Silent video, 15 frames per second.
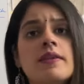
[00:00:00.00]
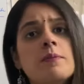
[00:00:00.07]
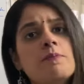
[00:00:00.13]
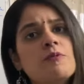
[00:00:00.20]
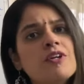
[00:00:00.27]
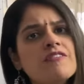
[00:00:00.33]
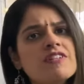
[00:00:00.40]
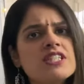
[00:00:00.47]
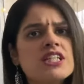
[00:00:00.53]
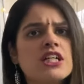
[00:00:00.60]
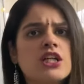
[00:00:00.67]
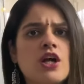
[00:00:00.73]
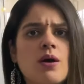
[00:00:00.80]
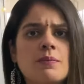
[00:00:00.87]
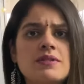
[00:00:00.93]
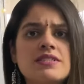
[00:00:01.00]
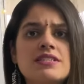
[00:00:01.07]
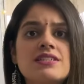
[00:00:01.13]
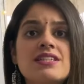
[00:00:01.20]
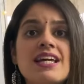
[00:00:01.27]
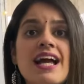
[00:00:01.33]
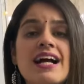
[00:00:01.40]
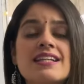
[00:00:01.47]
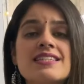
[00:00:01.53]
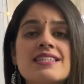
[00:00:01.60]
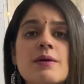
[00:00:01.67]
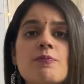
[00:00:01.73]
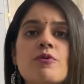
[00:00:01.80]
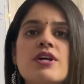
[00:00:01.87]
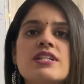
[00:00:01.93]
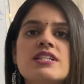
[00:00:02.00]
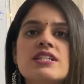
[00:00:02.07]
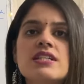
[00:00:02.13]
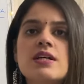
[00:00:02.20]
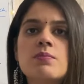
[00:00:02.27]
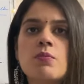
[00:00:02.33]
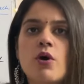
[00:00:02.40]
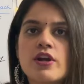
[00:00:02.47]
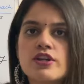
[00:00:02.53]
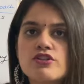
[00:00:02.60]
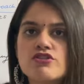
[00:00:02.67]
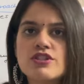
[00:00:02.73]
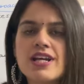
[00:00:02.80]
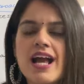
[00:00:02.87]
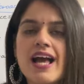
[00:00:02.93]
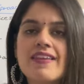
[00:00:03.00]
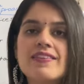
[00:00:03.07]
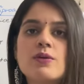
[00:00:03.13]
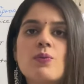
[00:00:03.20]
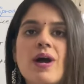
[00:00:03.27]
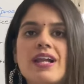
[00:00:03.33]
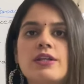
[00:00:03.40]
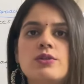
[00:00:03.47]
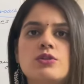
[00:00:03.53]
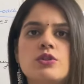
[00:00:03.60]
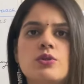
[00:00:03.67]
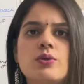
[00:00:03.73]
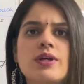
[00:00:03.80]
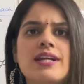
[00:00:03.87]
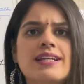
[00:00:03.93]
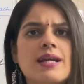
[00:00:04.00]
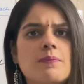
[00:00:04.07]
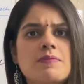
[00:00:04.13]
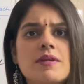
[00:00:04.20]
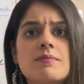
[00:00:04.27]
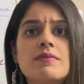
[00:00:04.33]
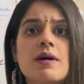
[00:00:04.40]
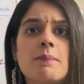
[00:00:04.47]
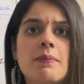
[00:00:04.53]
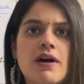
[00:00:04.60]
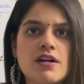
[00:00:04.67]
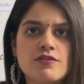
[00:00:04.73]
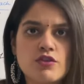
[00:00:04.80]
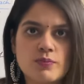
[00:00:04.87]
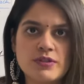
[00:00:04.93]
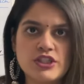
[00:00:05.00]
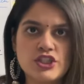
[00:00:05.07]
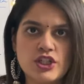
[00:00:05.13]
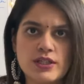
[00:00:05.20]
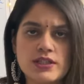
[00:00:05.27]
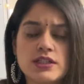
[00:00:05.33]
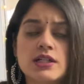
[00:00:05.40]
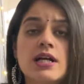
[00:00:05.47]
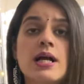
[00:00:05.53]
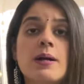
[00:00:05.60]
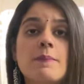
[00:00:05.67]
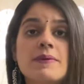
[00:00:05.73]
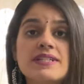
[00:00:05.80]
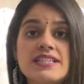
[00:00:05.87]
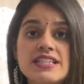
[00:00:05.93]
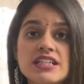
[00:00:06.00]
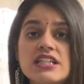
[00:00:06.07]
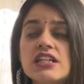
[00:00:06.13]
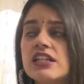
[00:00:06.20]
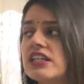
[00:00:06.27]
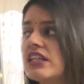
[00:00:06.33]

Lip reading: the previous economists, they had separated the monetary and the value theory and kept them apart from each other. But here